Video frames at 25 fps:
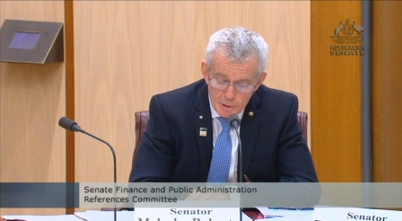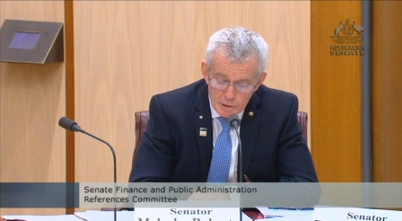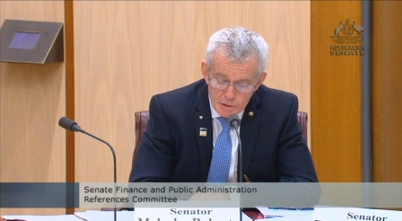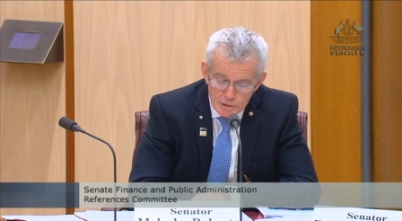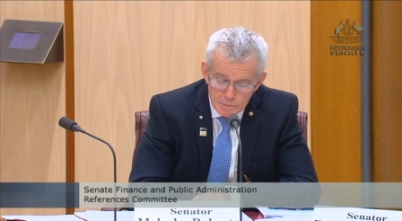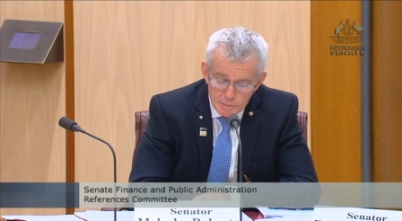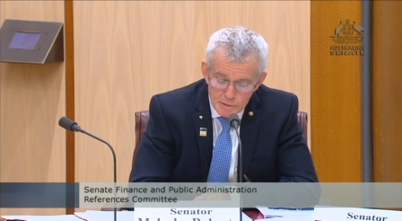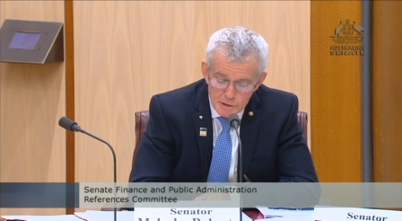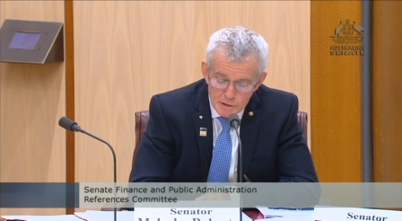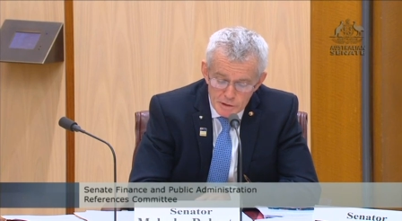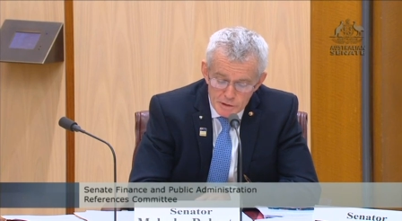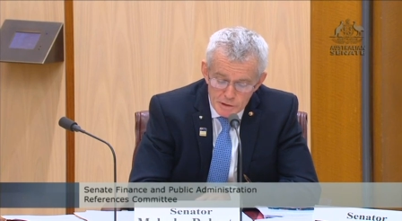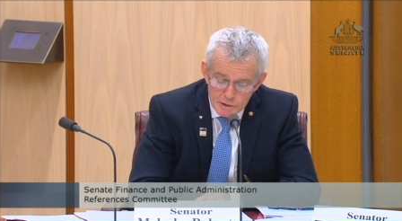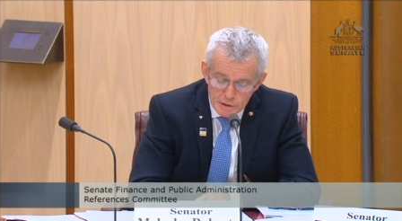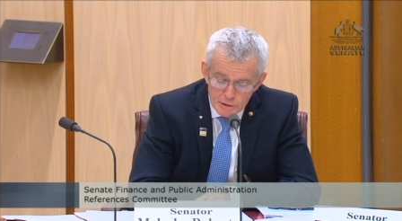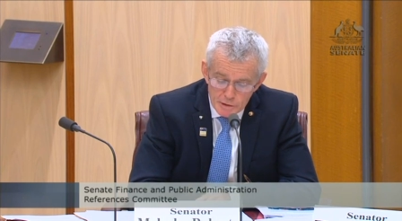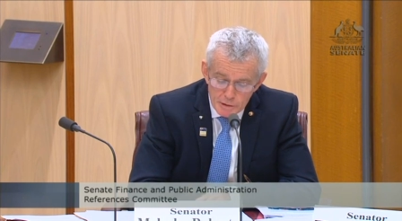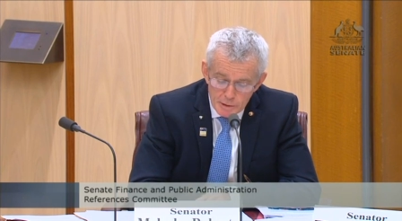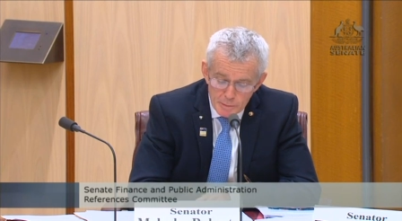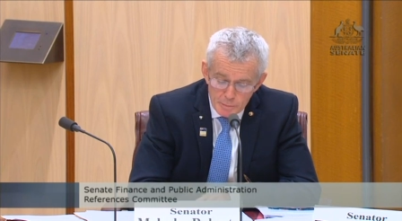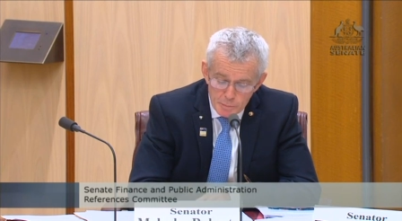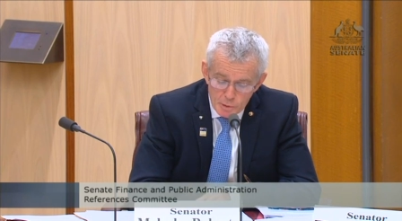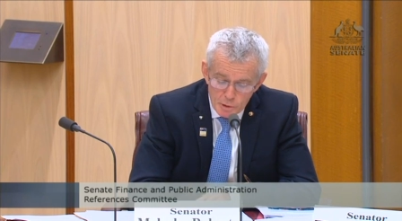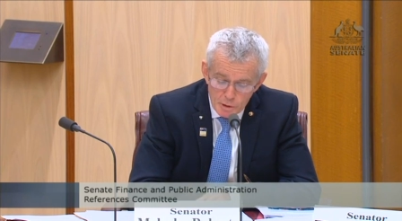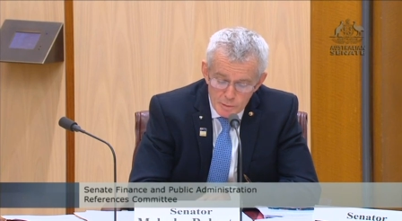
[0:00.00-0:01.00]

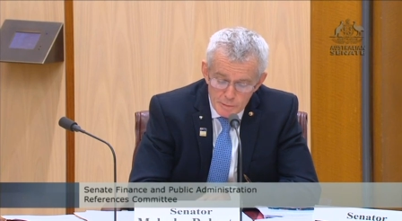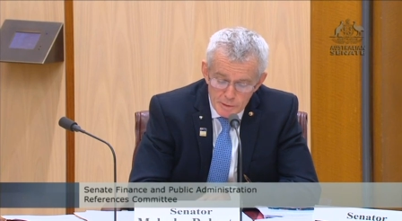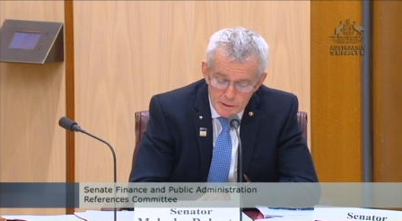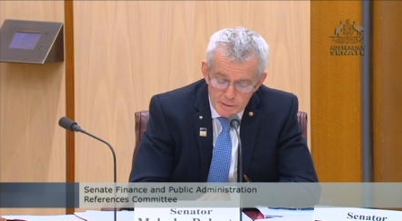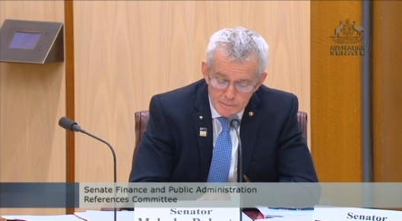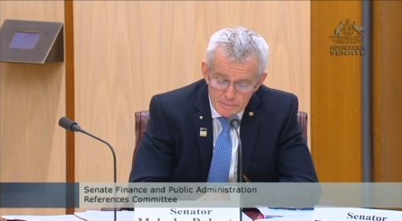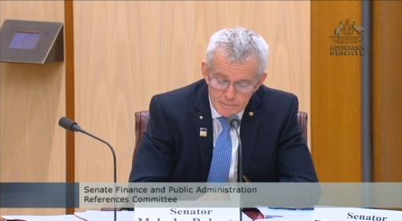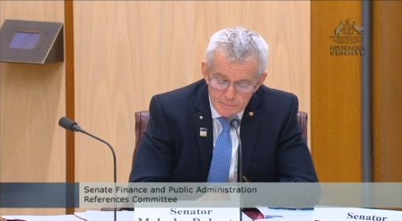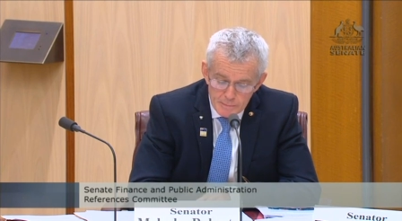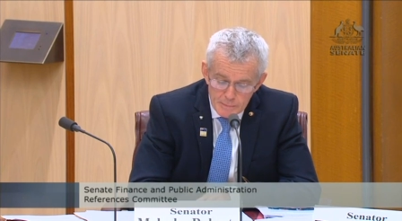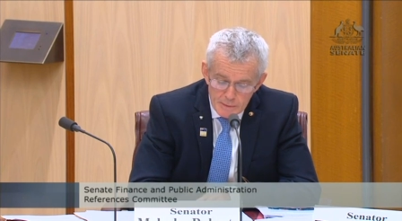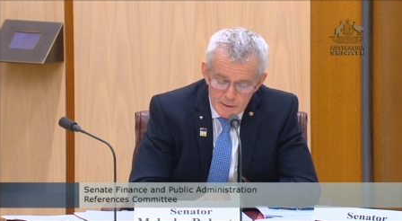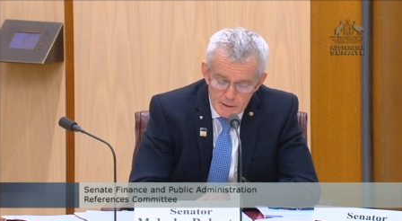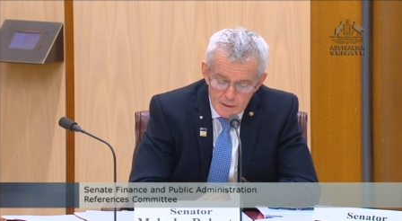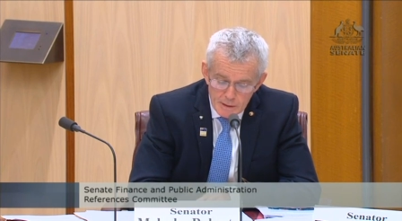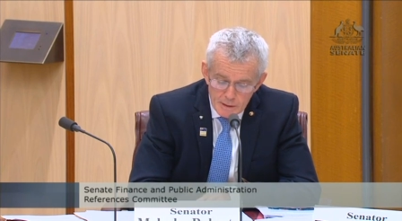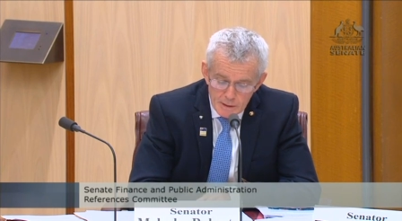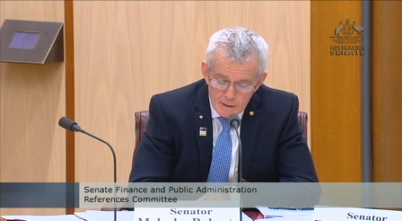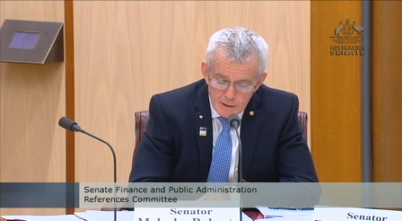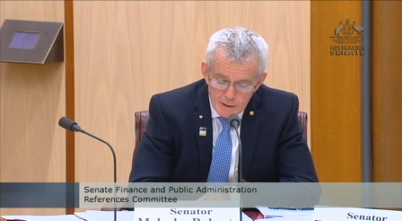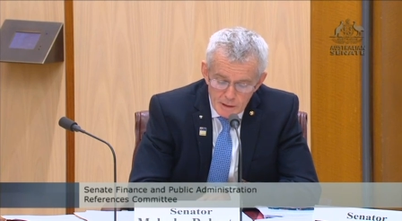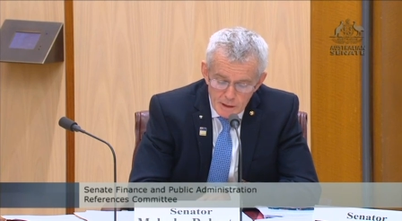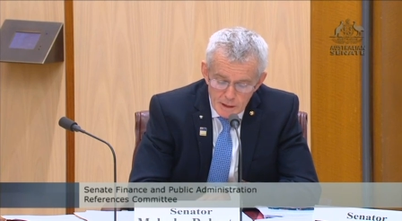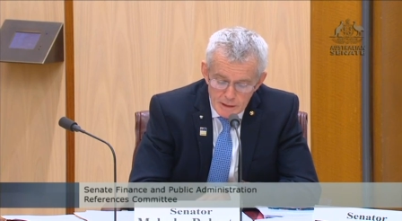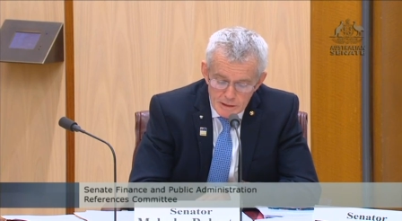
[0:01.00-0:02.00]
post-ministerial employment,
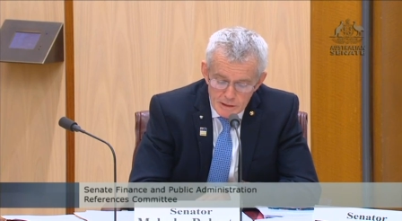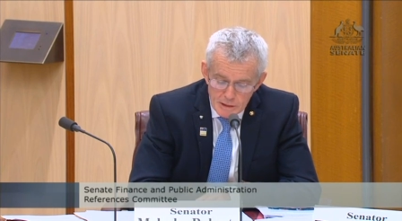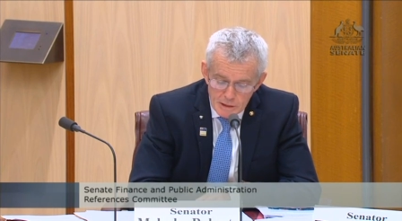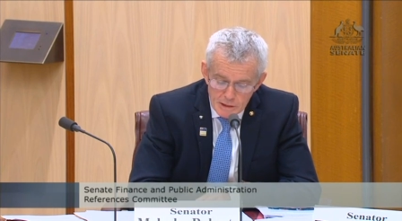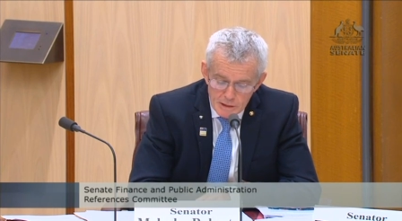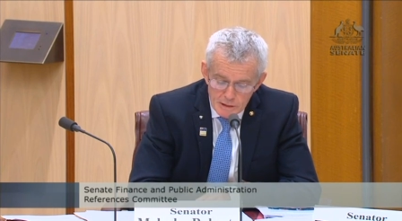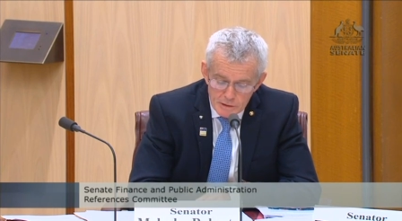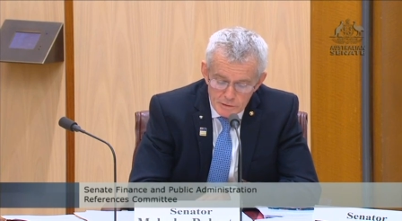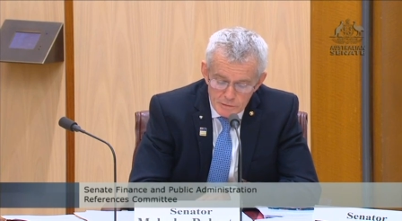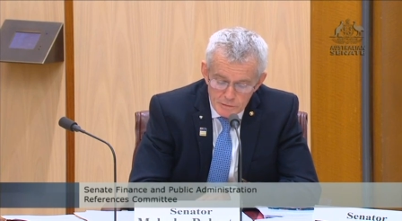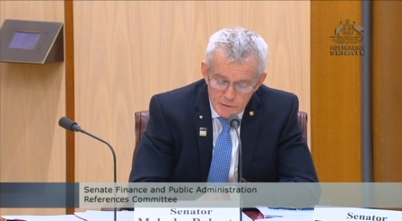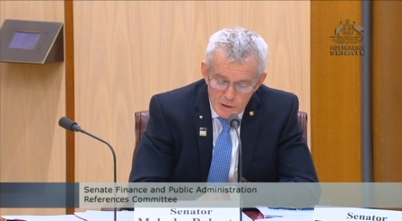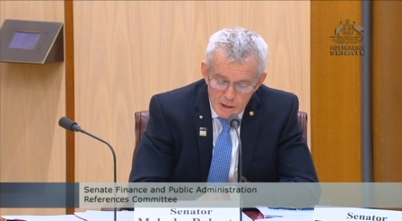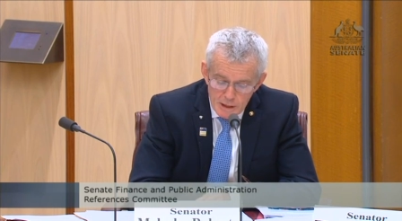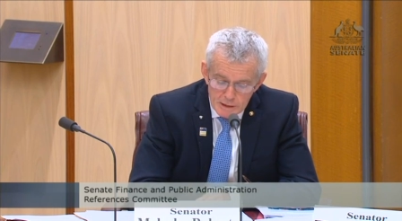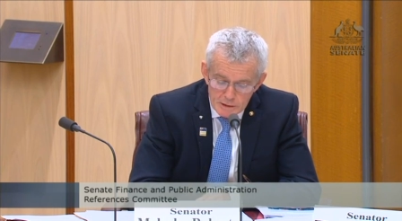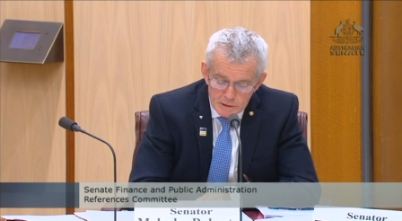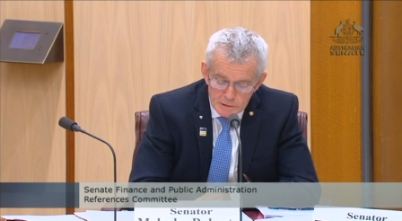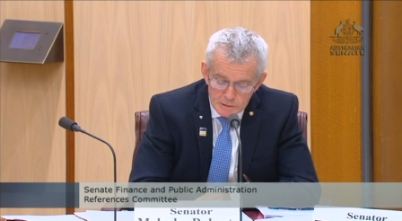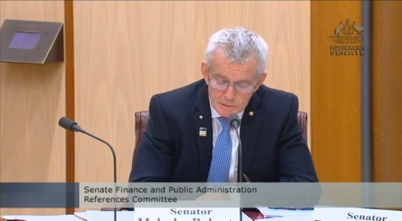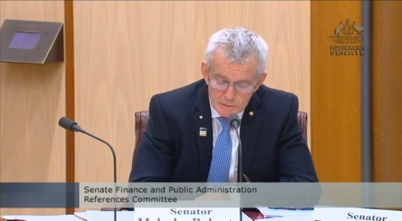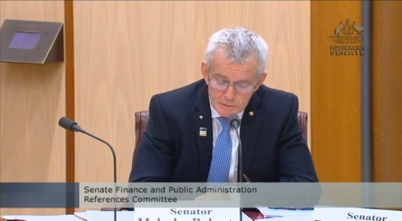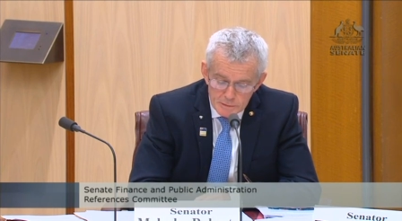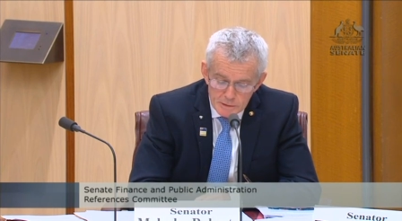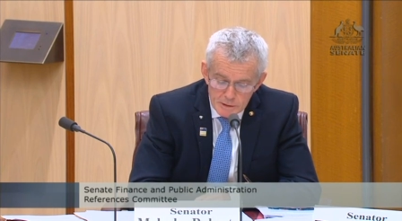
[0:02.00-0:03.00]
I see it as
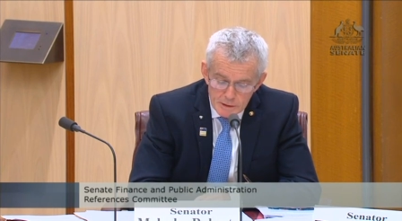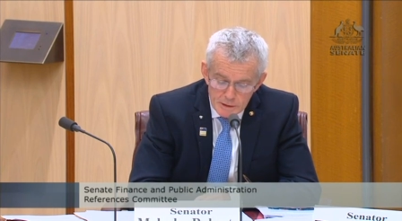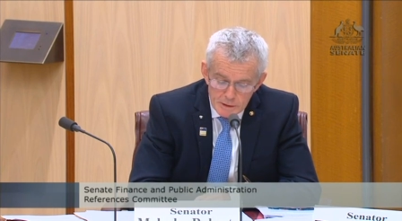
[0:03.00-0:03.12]
vital